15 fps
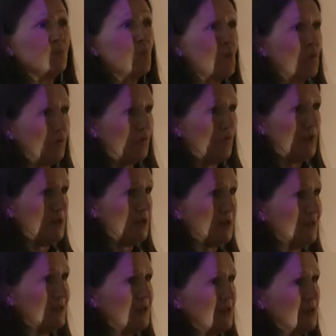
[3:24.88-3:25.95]

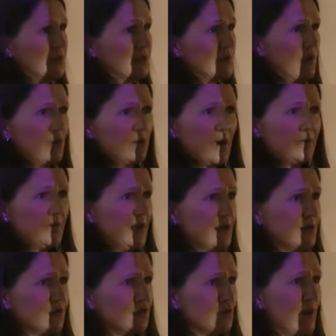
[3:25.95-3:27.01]
morphine. So at the
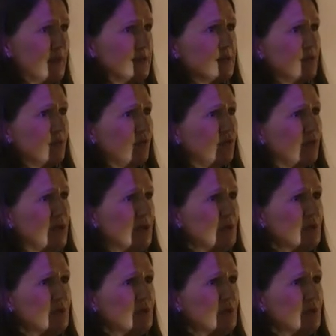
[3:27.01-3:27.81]
age of 23,